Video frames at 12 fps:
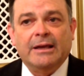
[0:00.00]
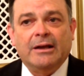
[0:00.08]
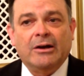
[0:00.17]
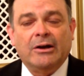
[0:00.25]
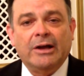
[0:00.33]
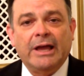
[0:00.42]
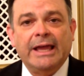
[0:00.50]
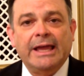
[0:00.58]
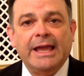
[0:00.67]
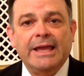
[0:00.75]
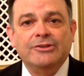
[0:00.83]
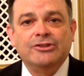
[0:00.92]

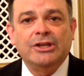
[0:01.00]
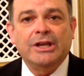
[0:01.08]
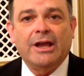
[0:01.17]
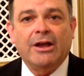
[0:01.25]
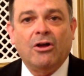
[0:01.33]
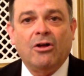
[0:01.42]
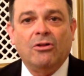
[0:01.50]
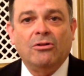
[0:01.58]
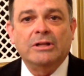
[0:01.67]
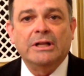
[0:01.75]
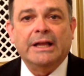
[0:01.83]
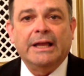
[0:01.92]
AAGL
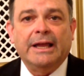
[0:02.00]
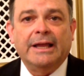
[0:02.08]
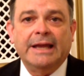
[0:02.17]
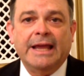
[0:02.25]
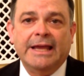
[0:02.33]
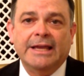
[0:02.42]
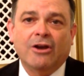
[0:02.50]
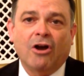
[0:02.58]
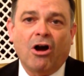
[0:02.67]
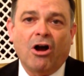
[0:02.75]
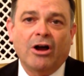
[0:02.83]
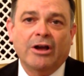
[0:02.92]
and
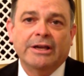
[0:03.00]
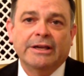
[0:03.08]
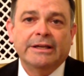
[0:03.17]
ACOG